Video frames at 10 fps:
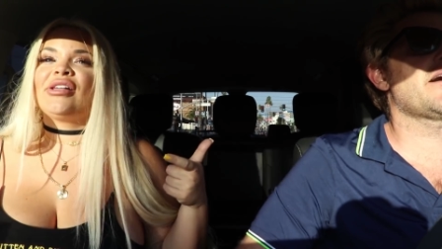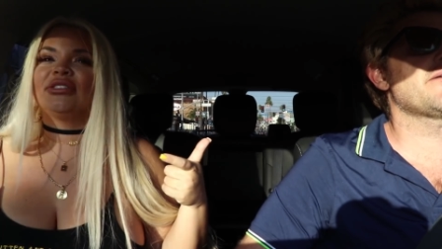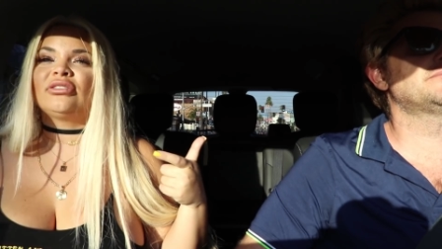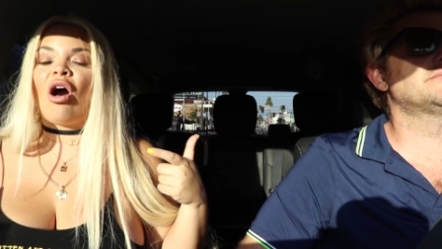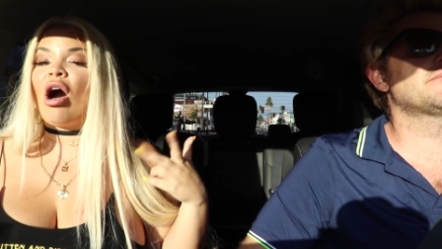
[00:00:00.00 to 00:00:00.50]

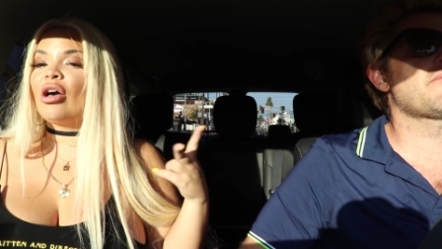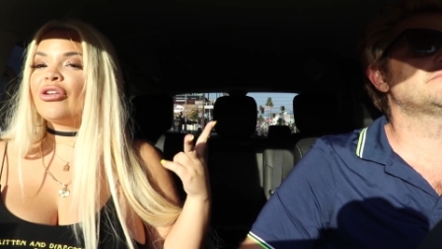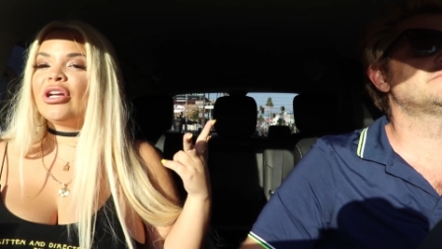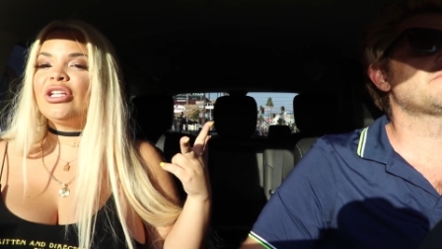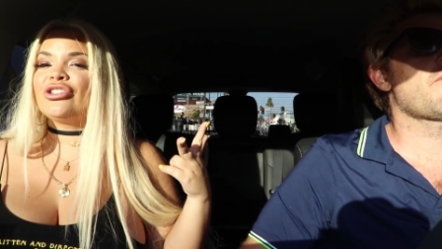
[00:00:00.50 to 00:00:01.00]
that. All
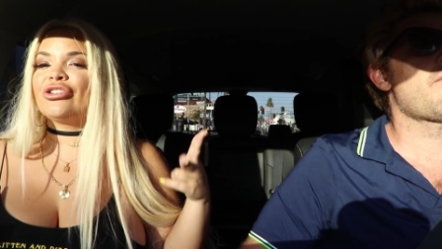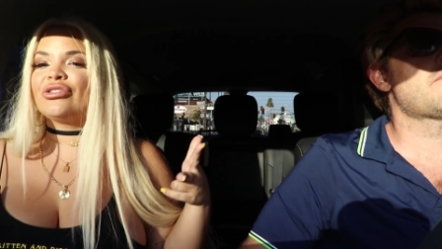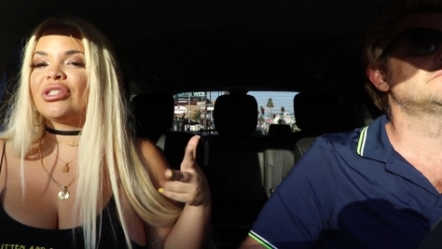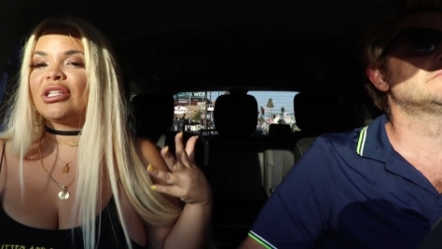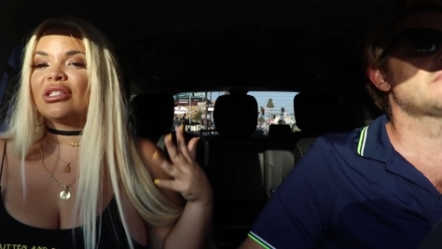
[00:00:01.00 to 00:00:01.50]
green
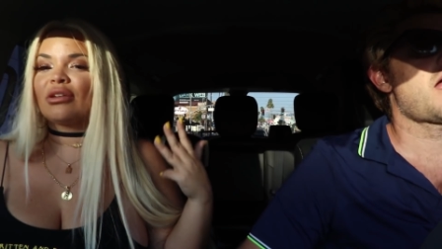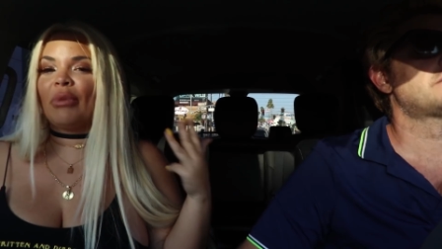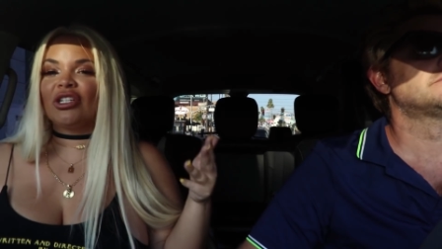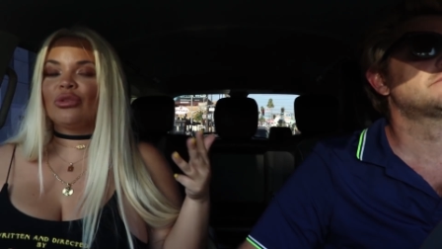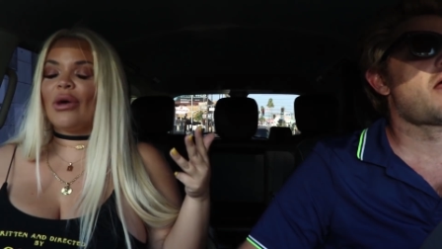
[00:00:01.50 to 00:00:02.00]
juices, a
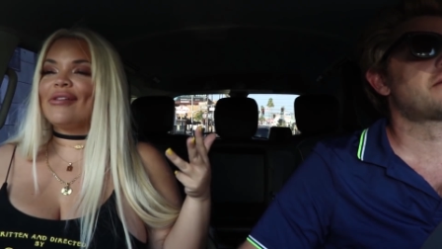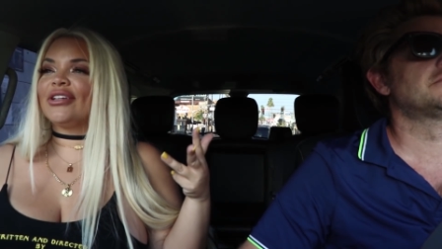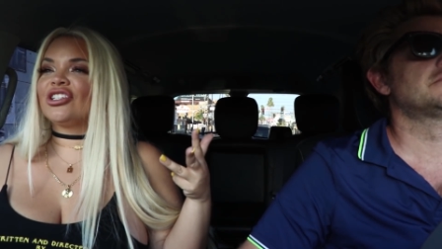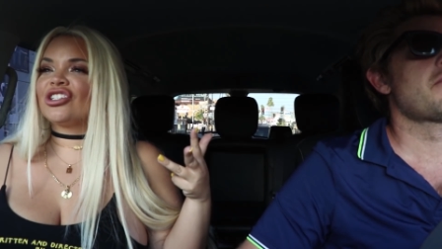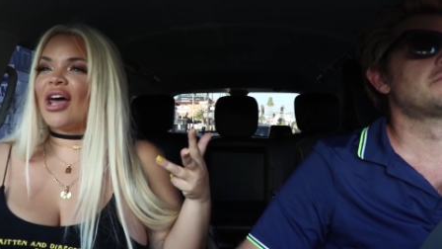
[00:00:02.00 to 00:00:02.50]
bunch of
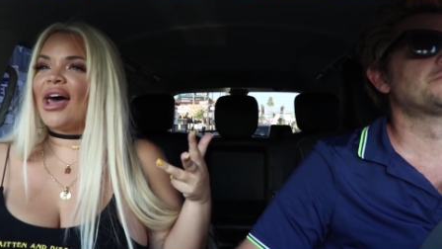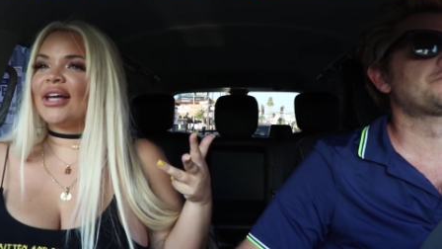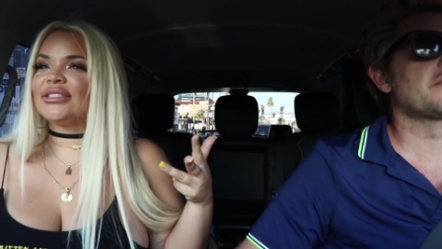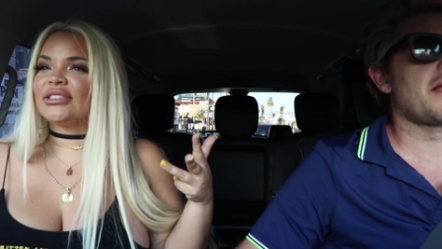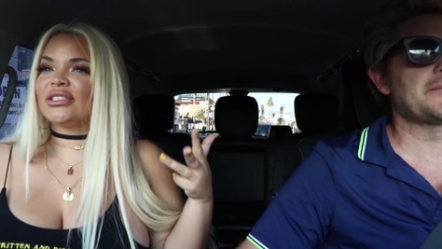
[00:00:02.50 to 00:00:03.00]
wellness
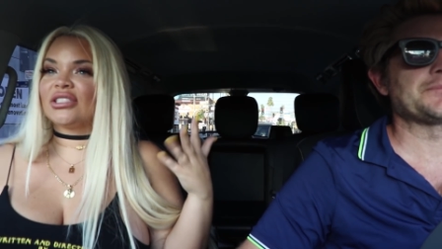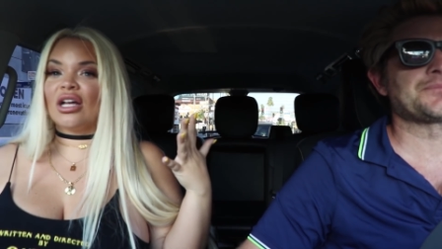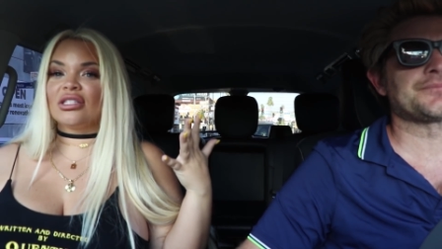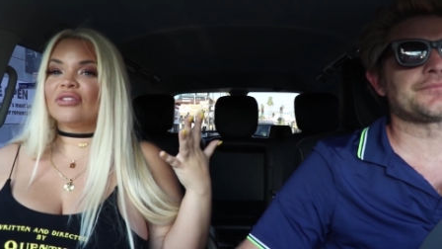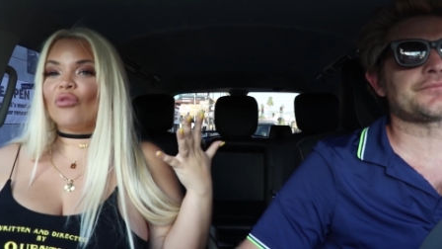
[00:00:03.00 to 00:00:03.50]
shots,
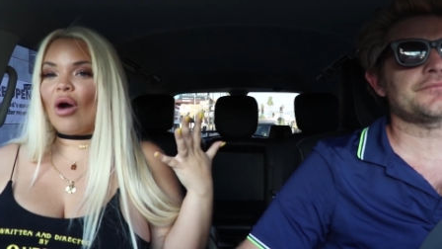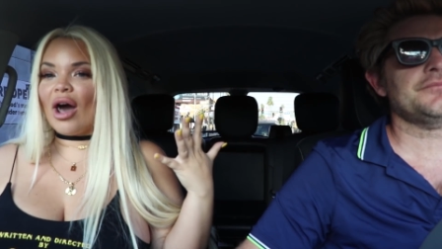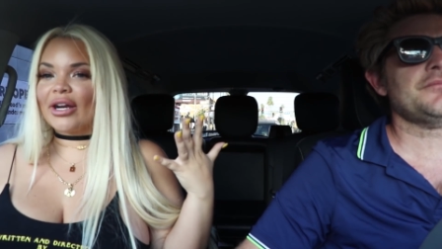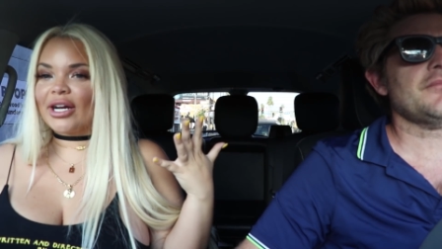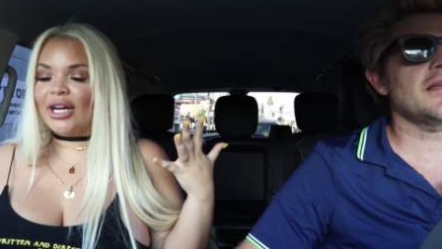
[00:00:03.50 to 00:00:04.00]
tons of
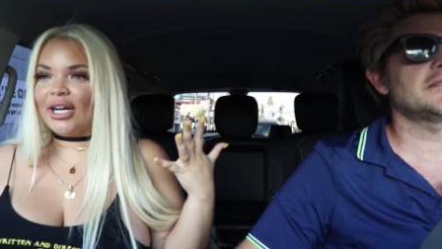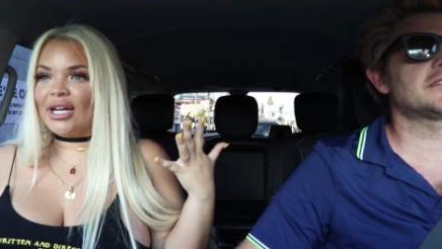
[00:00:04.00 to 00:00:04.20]
water.